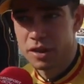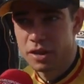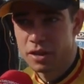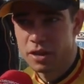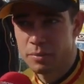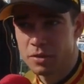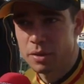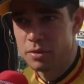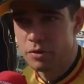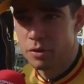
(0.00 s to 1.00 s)
and
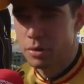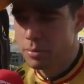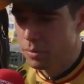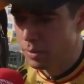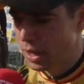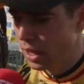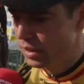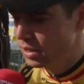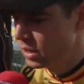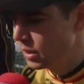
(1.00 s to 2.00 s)
kept everyone
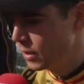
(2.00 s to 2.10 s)
behind.